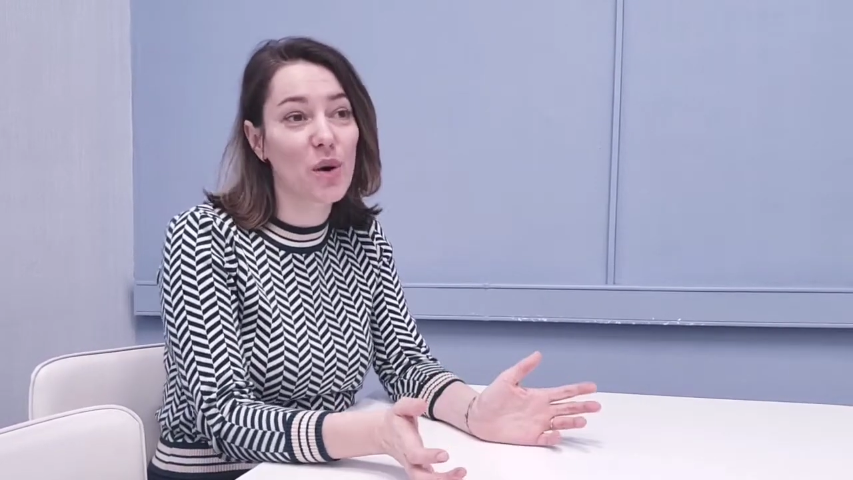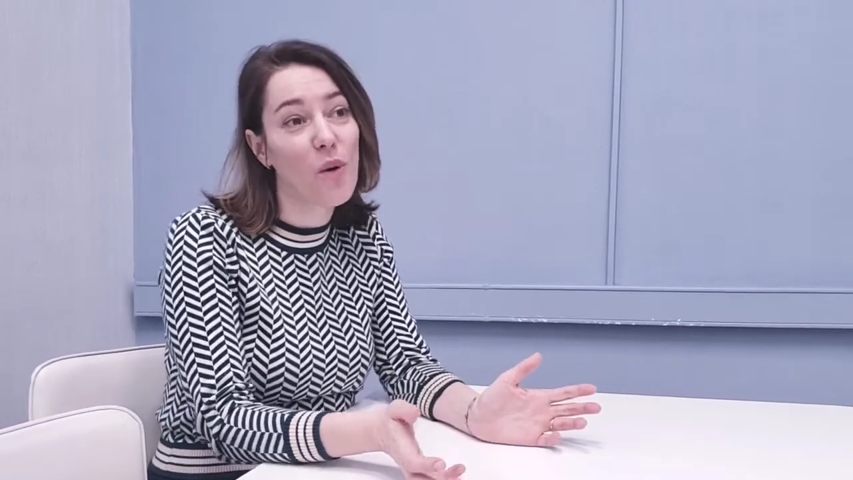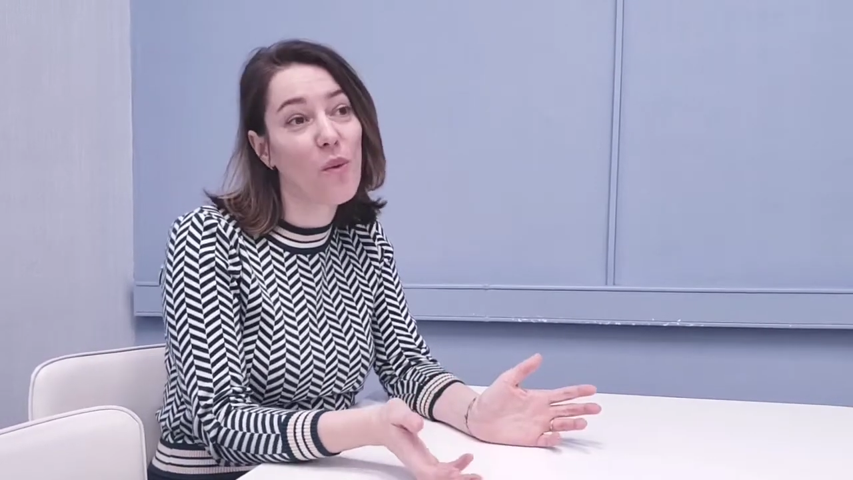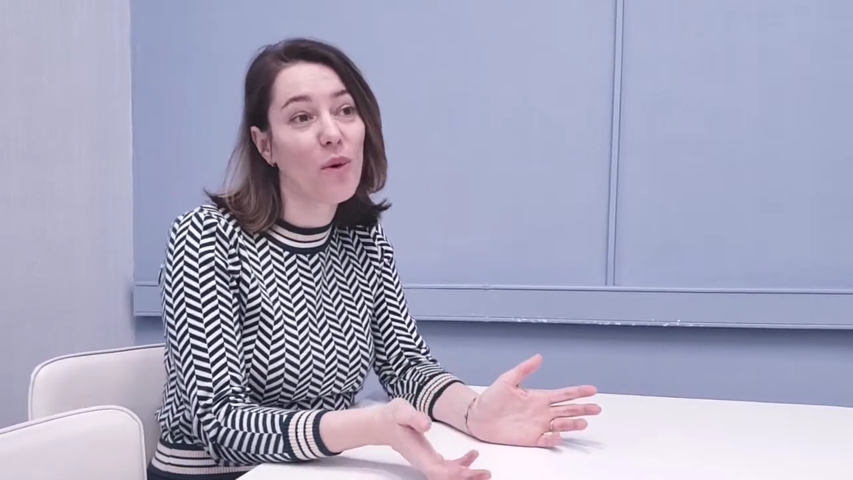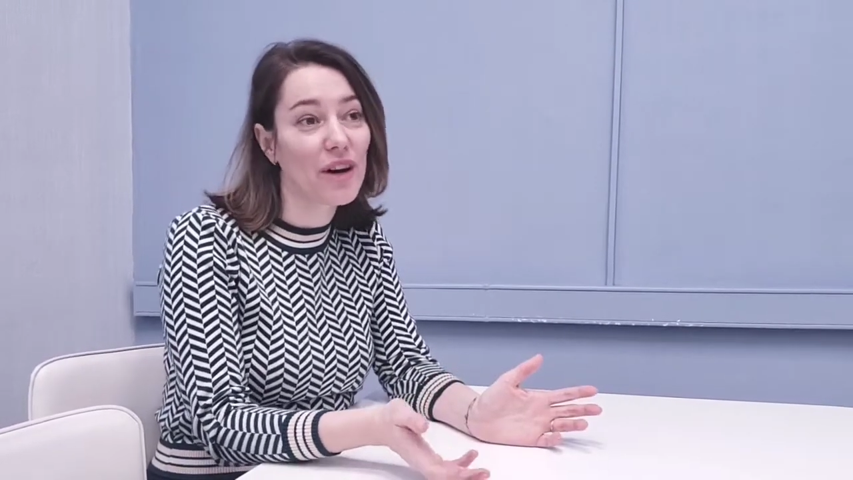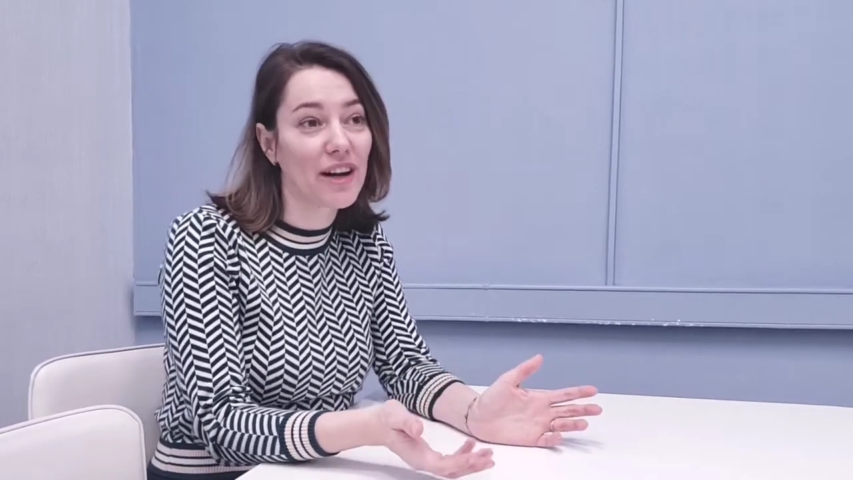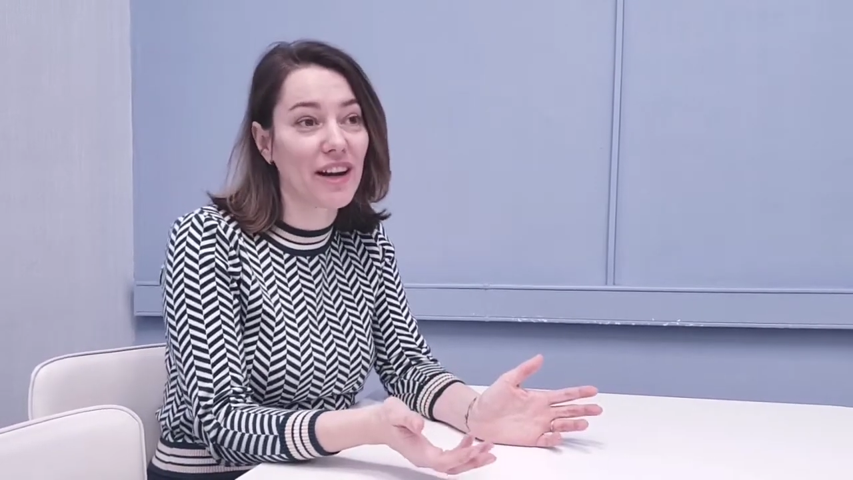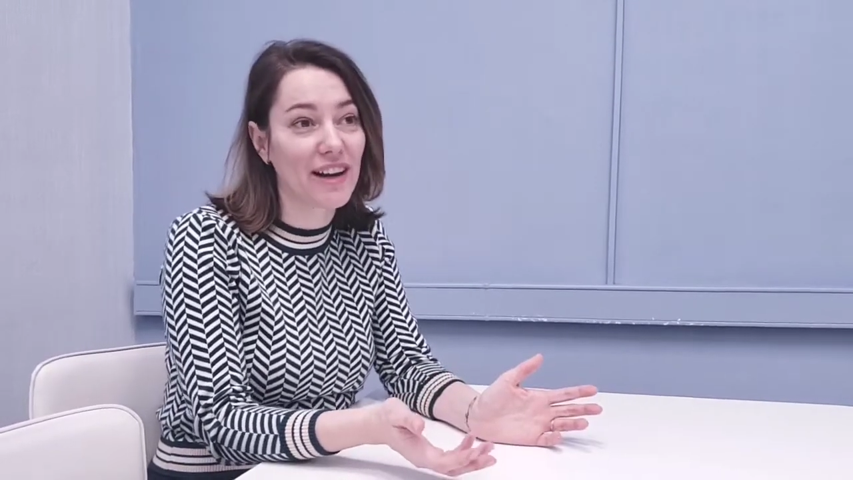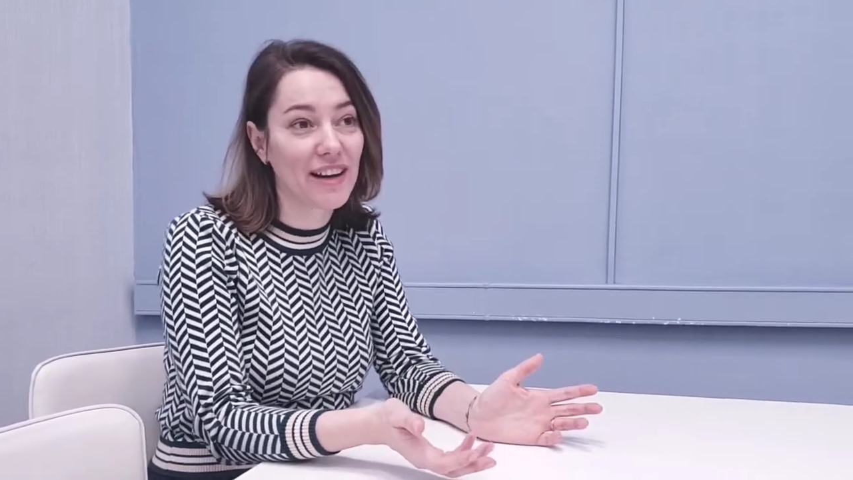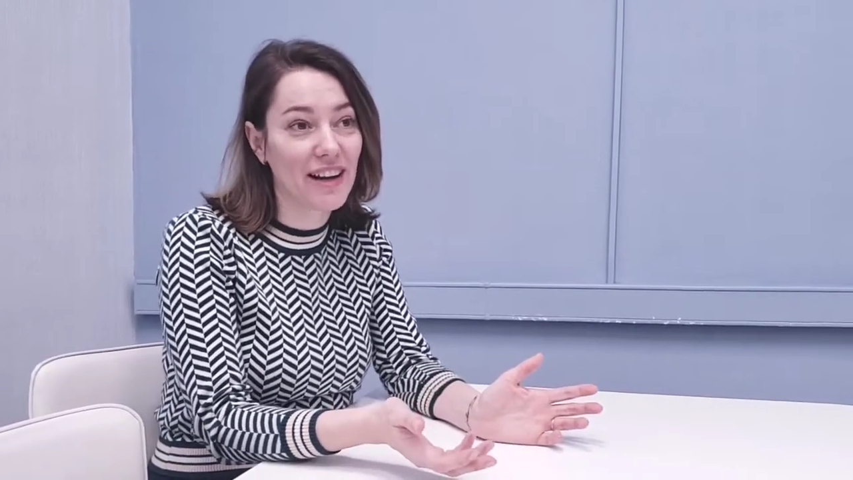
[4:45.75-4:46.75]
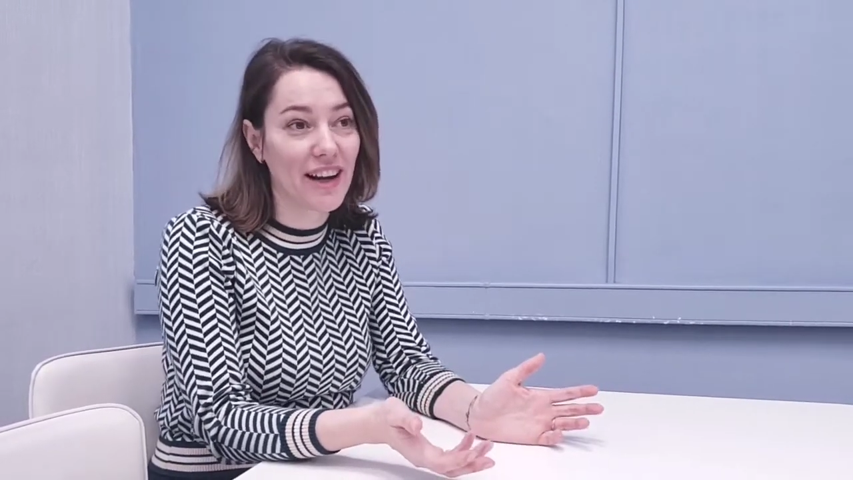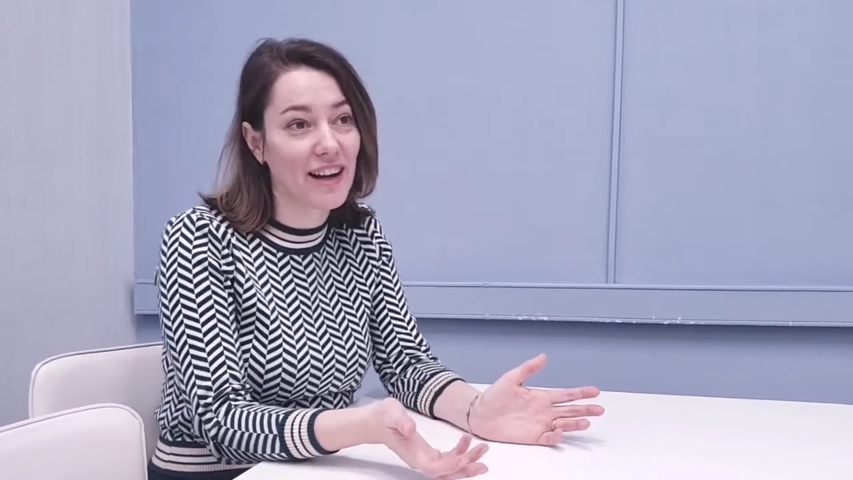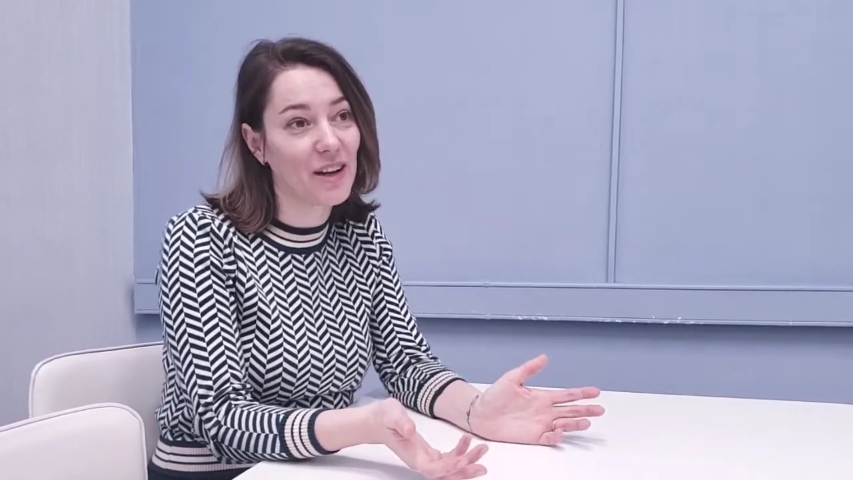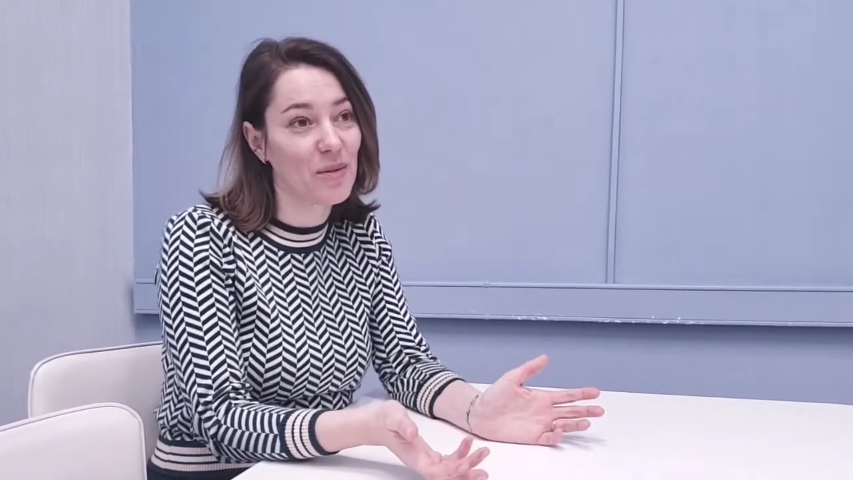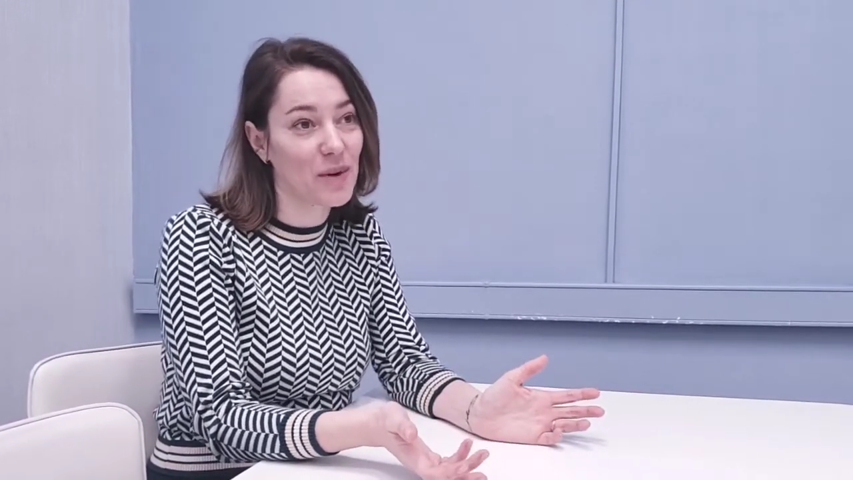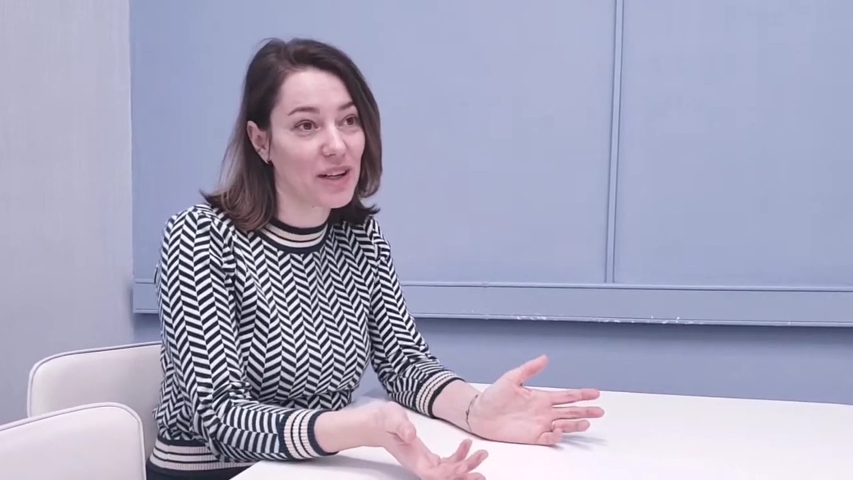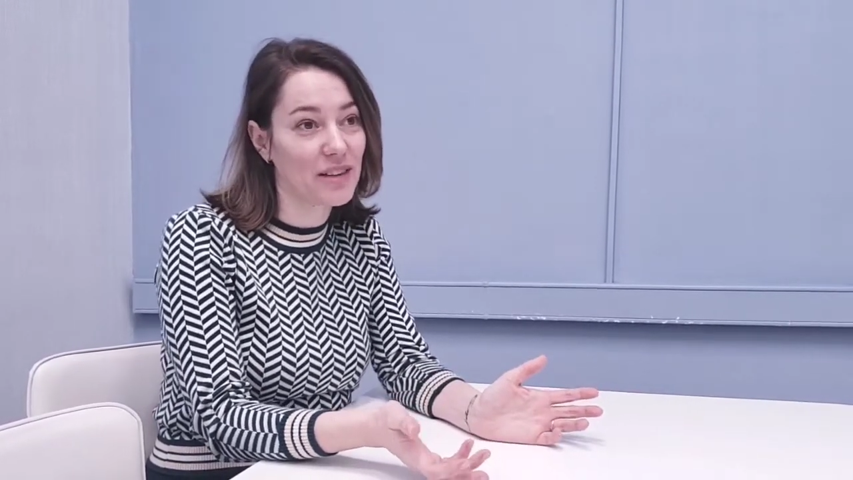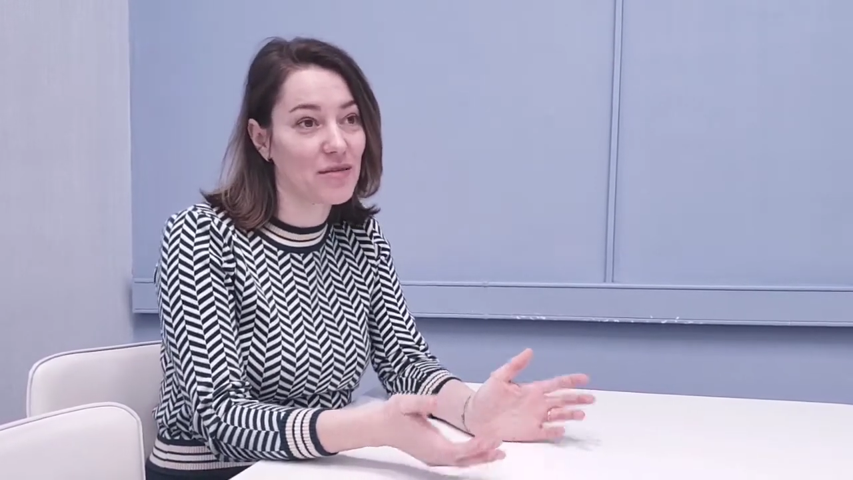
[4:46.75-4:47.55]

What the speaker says: working anyway.